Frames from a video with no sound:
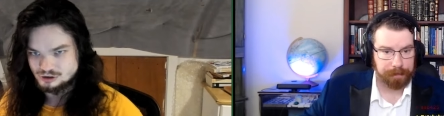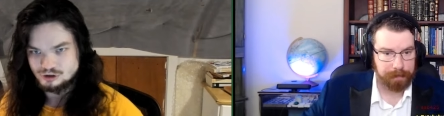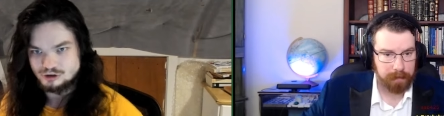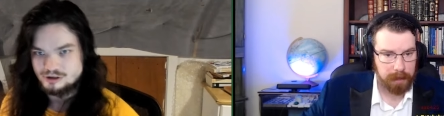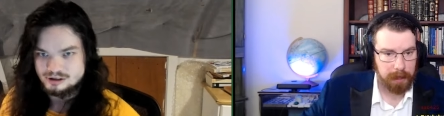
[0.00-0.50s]
Speaker 1: a
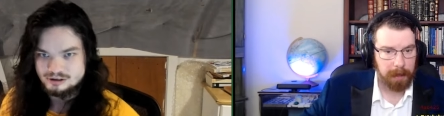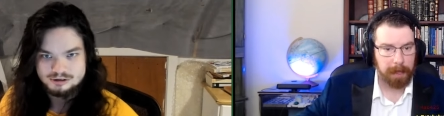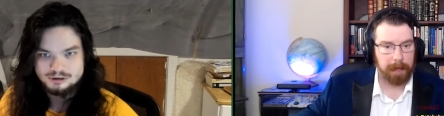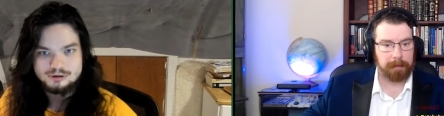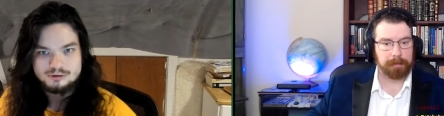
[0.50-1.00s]
good thing
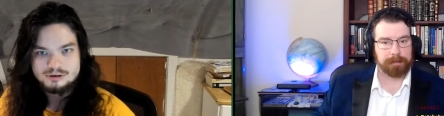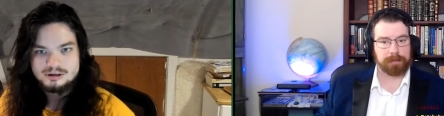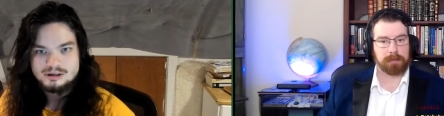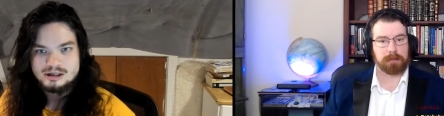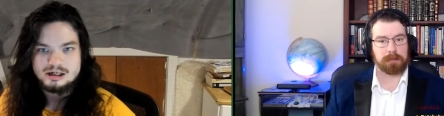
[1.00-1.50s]
to do
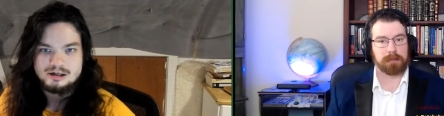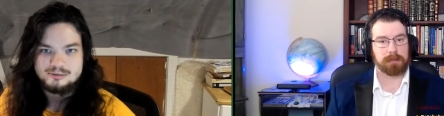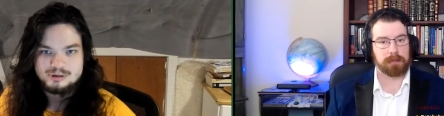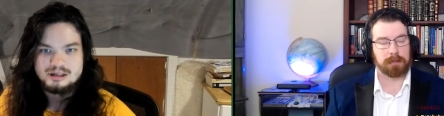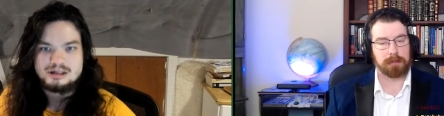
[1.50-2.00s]

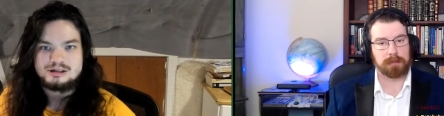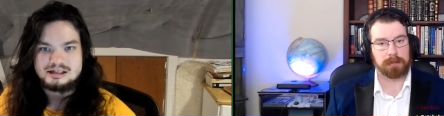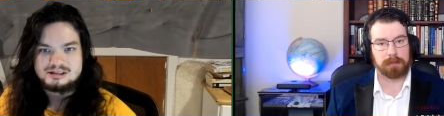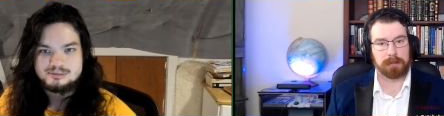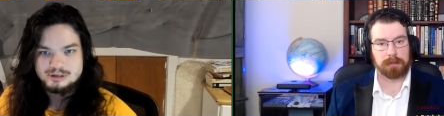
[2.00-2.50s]
um he
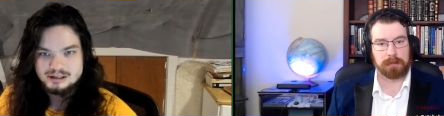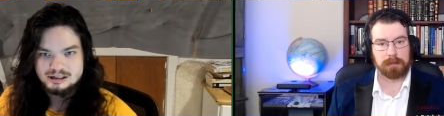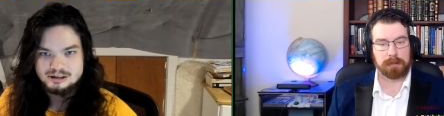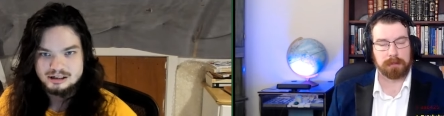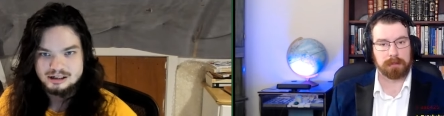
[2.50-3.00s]
like somebody
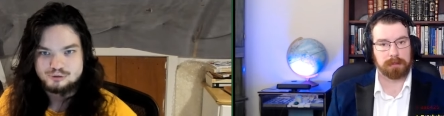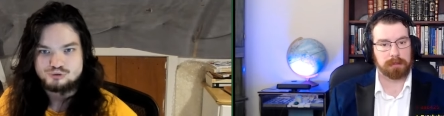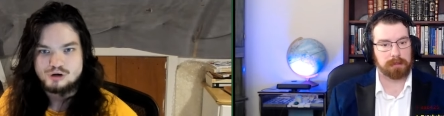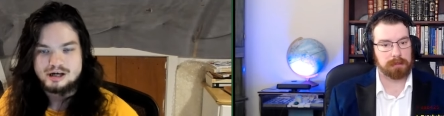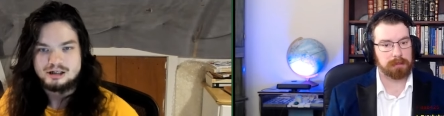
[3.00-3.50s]
can like
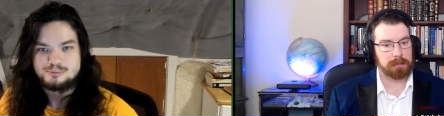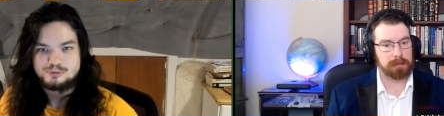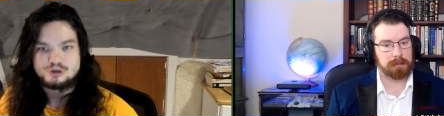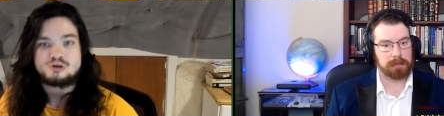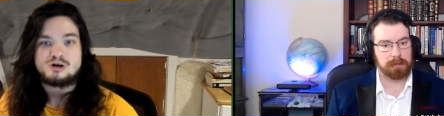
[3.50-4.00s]
rile up
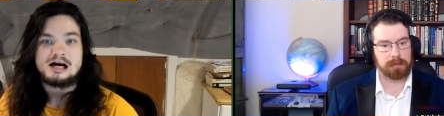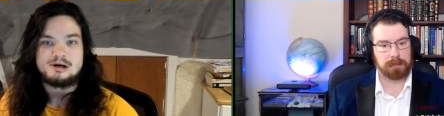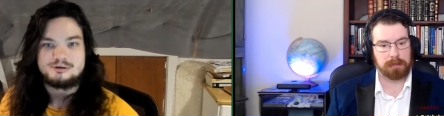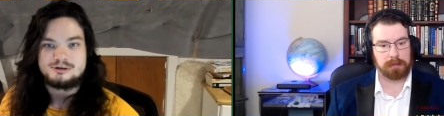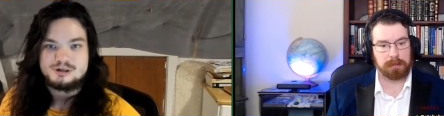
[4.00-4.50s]
a
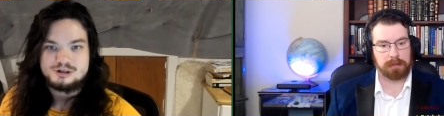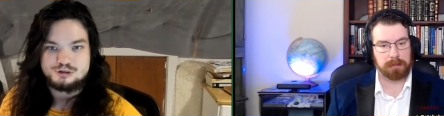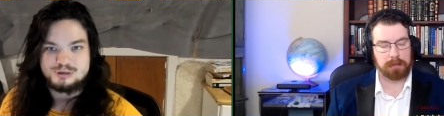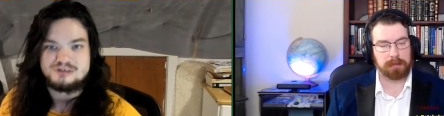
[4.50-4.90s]
crowd to be